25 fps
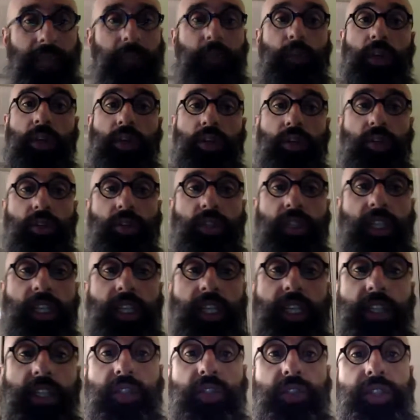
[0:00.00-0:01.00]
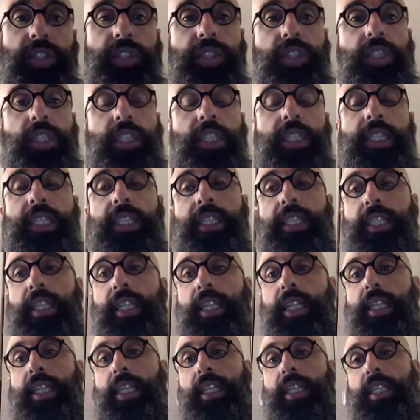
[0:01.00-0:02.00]
And one of those characteristics in
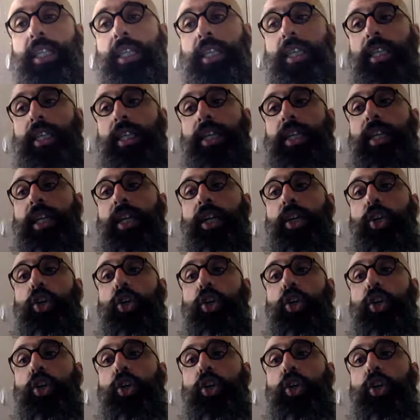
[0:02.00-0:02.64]
the